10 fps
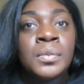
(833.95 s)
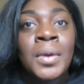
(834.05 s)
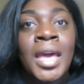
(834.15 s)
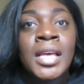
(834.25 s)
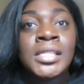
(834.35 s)

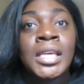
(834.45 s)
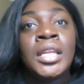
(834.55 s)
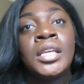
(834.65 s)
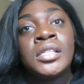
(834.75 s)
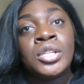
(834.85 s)
surpass
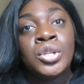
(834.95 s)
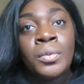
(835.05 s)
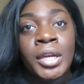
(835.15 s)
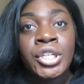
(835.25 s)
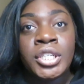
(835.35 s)
any
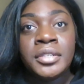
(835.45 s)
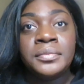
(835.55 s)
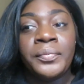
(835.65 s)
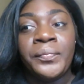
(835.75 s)
situation.